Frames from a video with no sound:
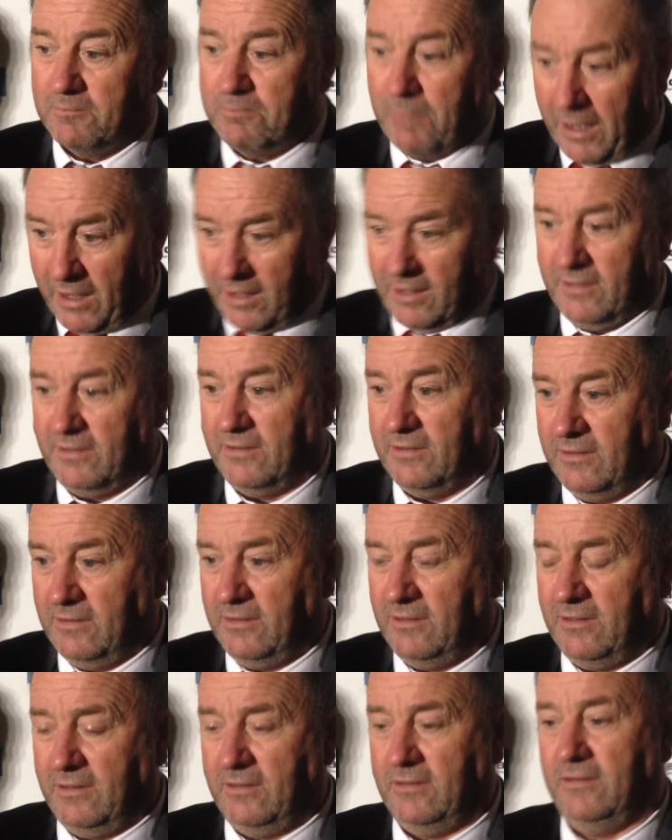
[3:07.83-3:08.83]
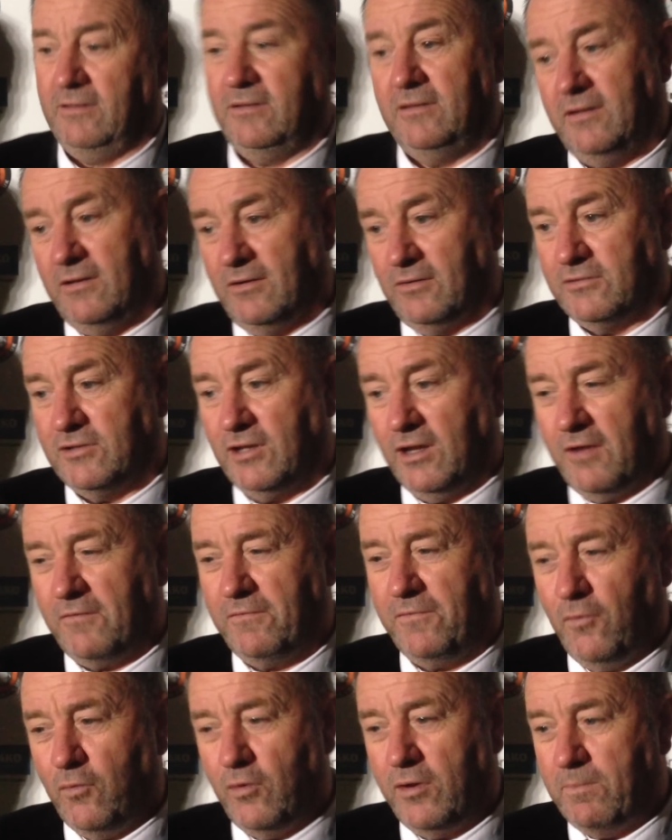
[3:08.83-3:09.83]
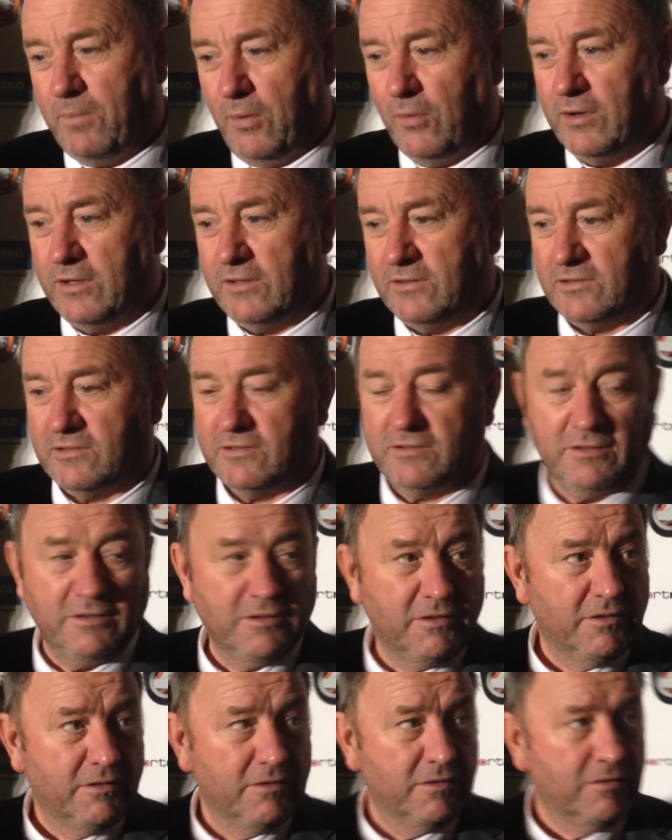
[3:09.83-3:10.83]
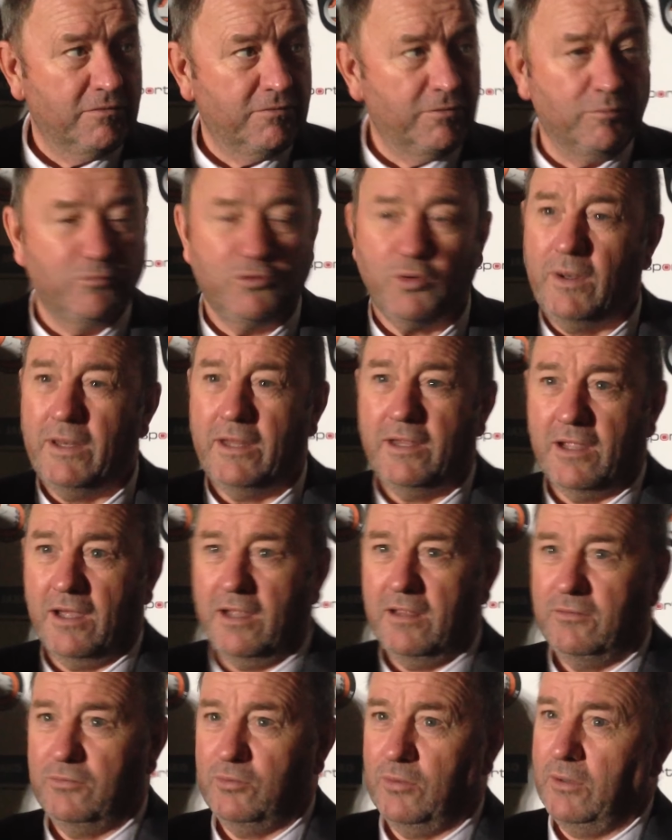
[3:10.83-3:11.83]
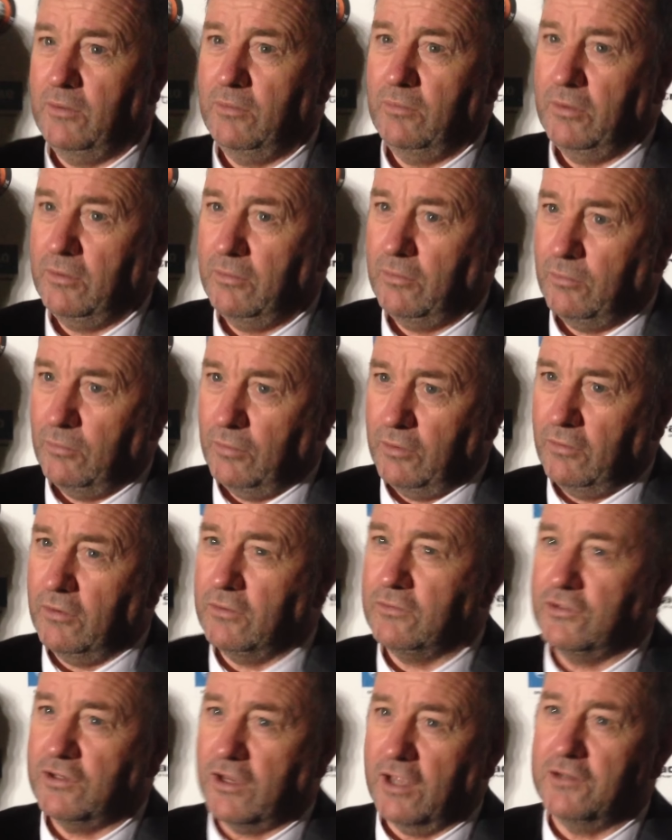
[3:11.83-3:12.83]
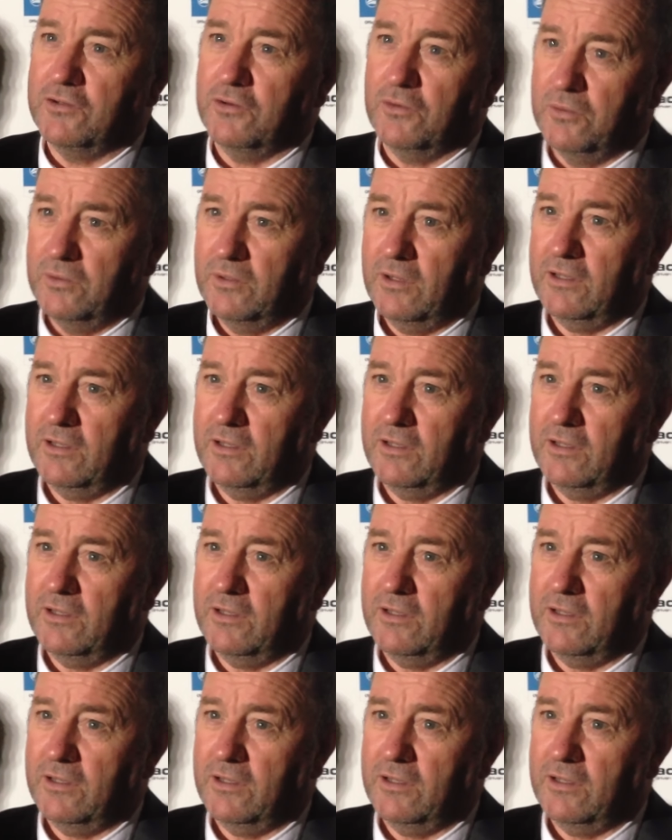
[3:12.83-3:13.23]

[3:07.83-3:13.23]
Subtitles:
But, you know, to get 40 points from 20 games, we're on schedule.